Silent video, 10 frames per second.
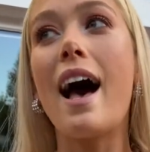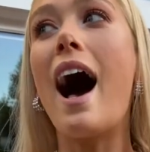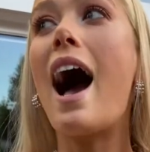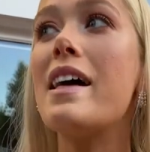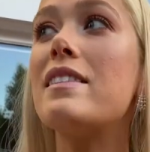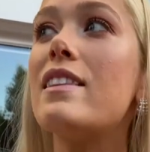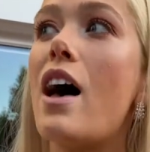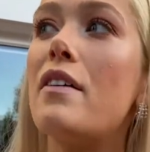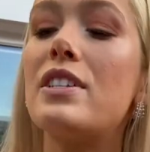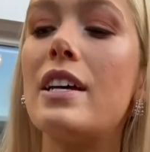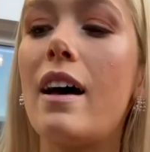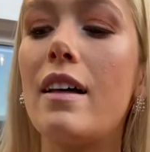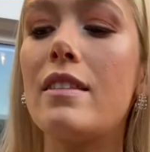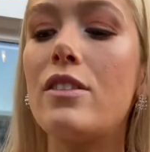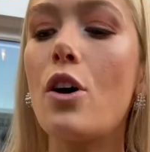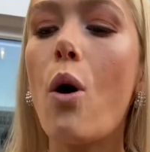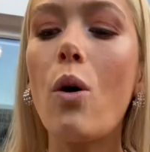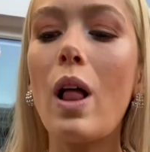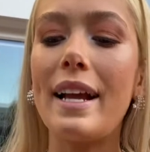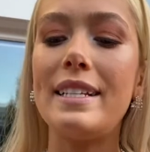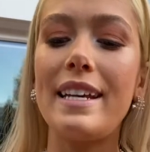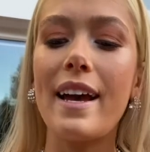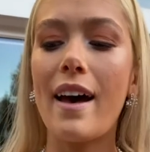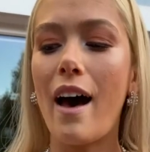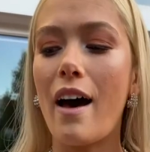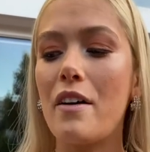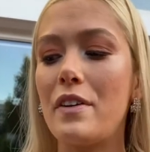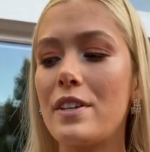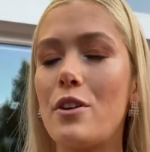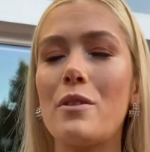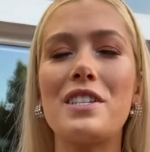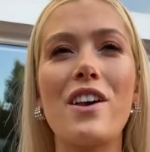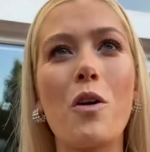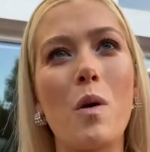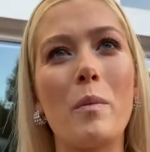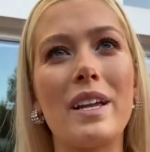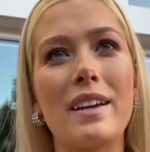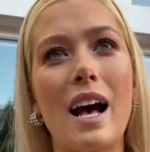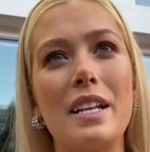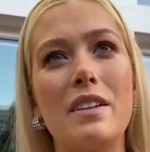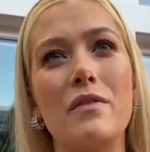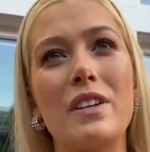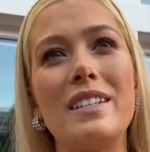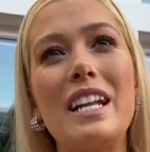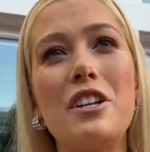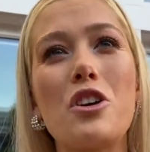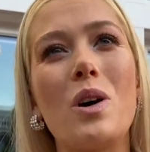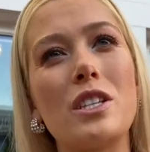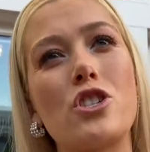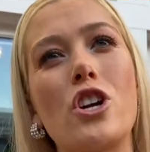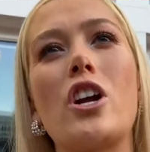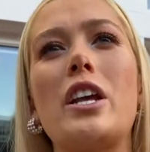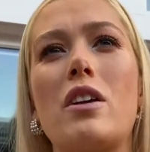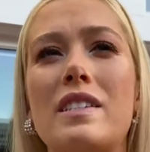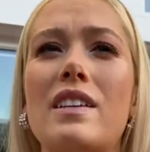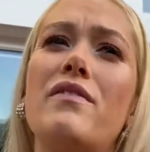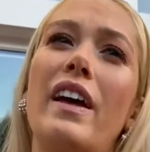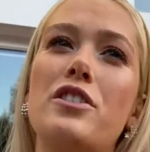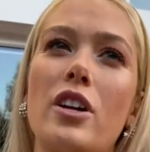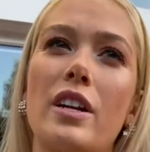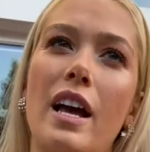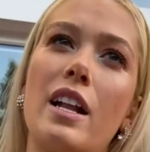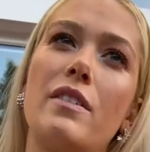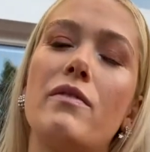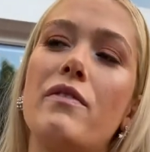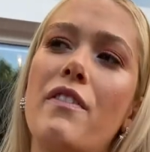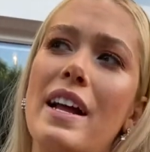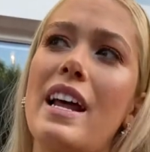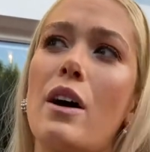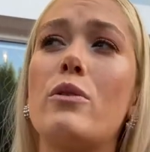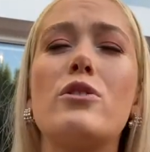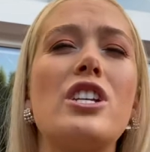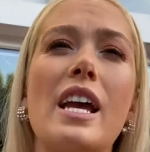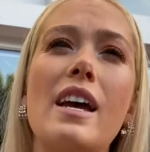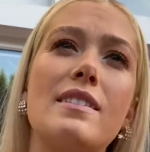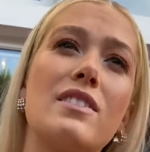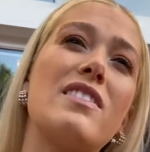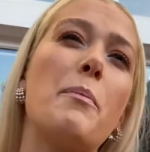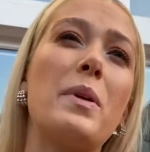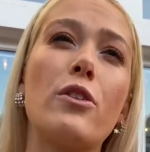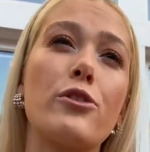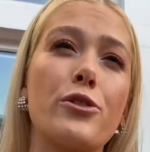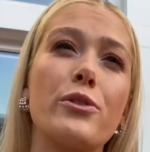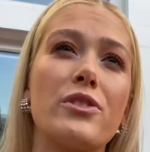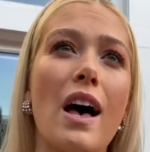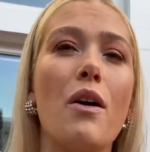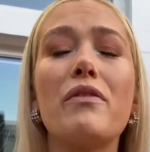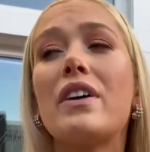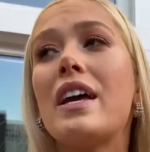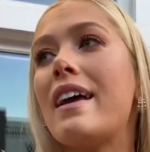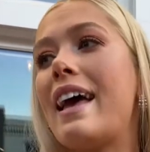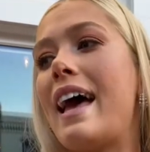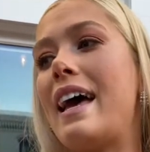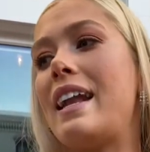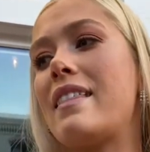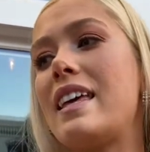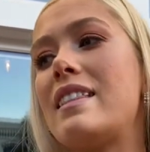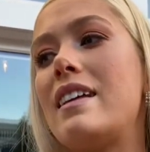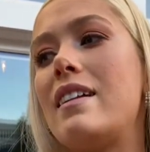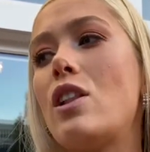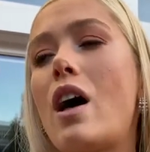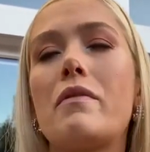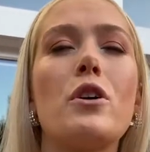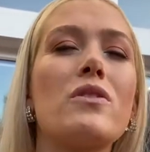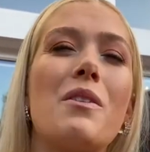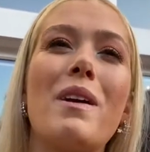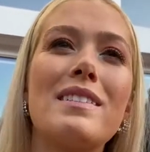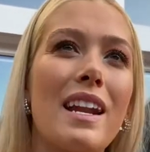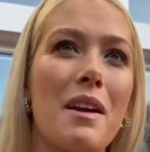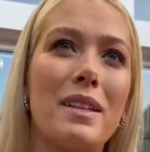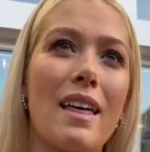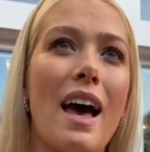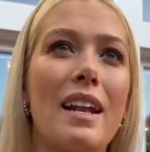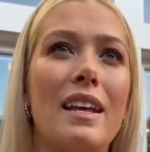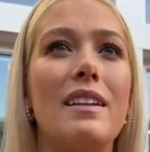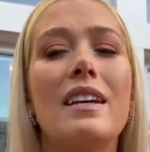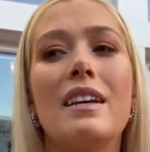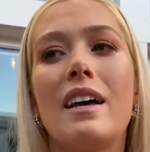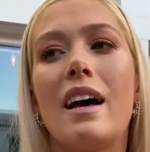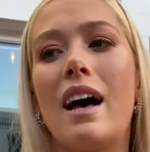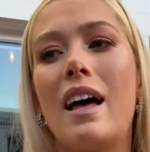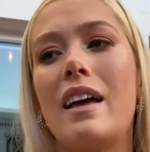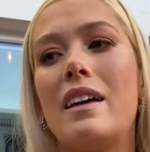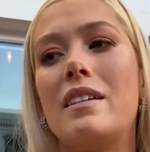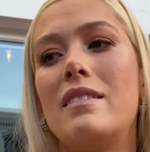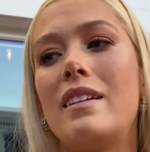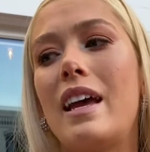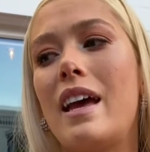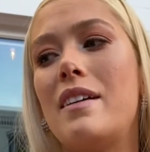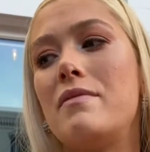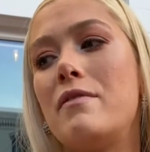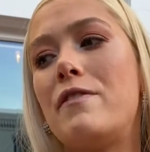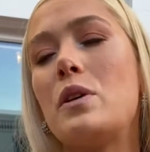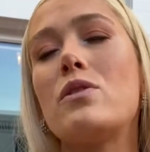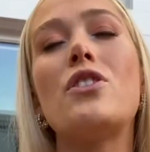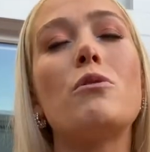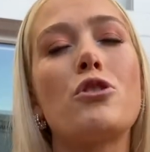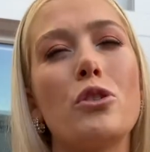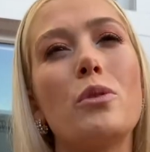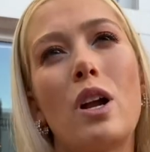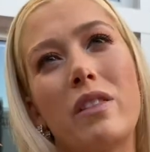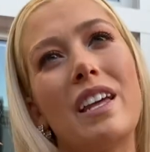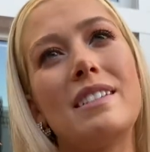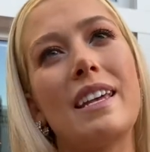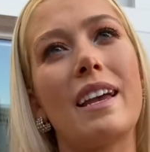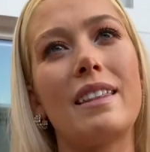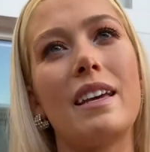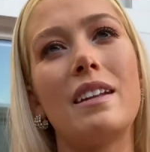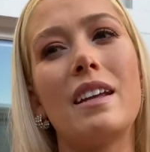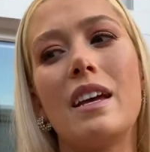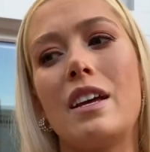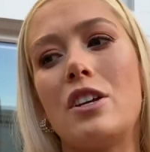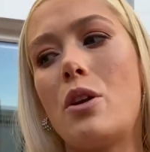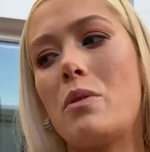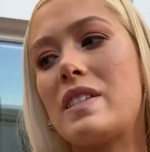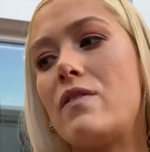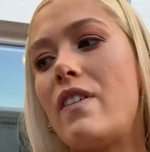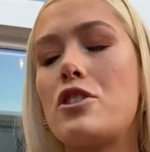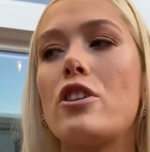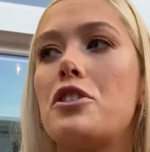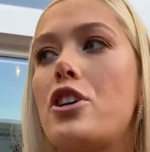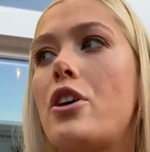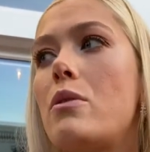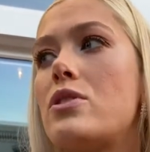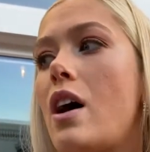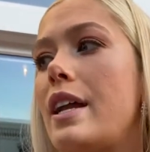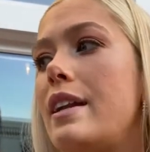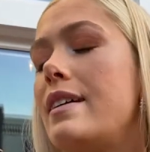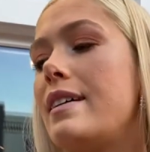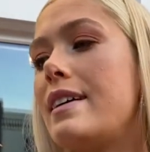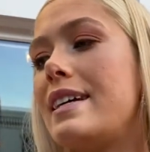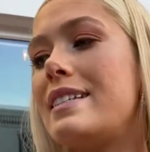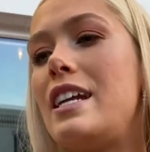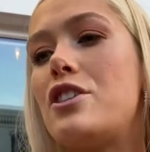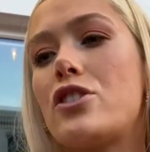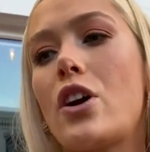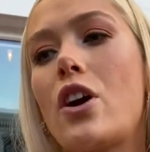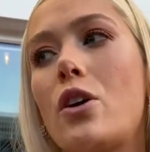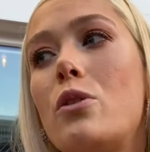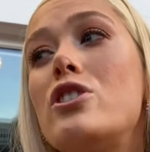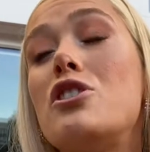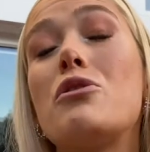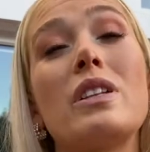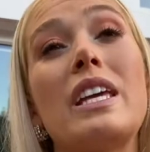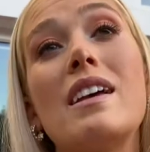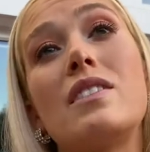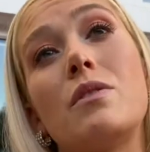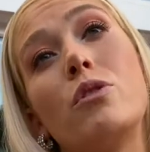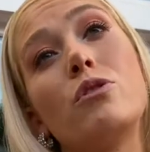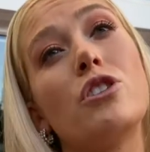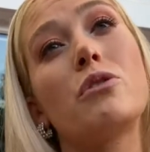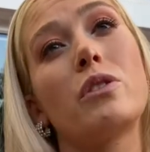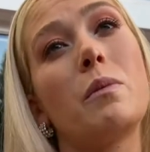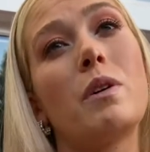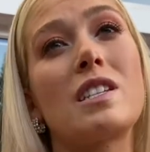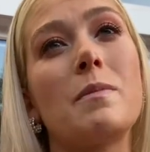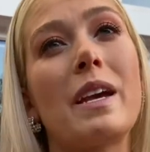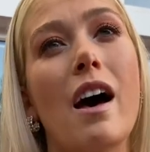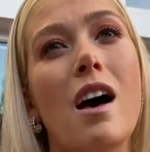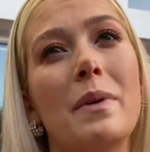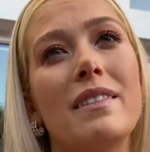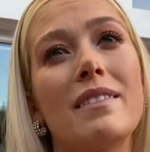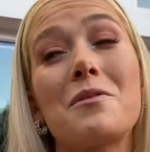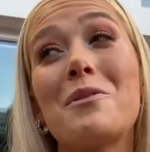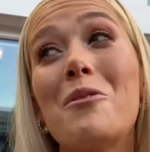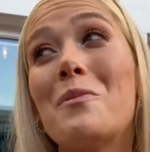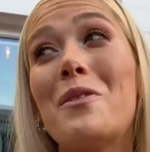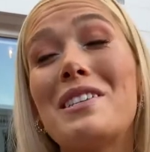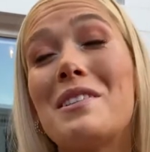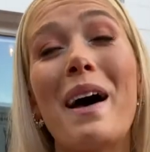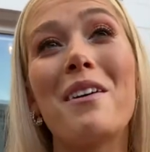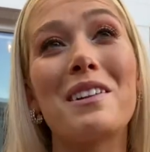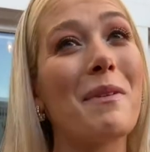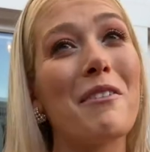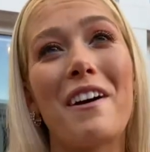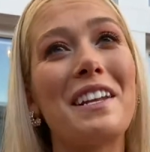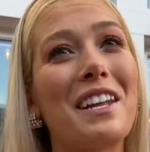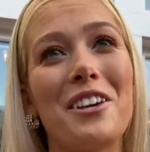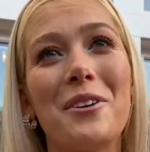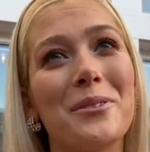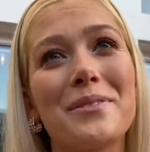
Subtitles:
I loved the whole idea of, you know, this young woman kind of needing to go on this journey or this adventure to kind of find out who she is and step into her true self. And I think that a lot of girls can resonate with that. And it feels so true and authentic that, you know, this adventure that she goes on teaches her who she truly is and who she truly wants to become. And that's what the whole movie is about. It's about finding you.